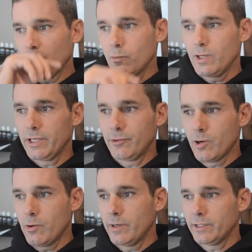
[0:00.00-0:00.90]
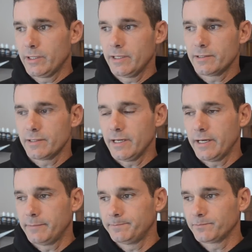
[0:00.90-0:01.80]
really grow into this
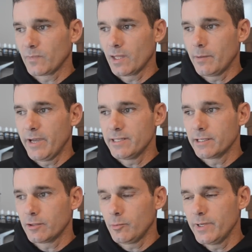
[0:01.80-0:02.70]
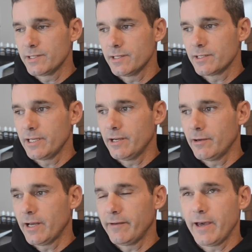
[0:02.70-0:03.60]
amazing little business here.
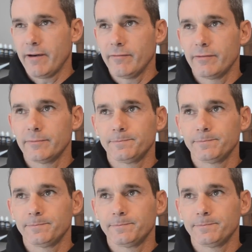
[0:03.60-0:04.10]
And I have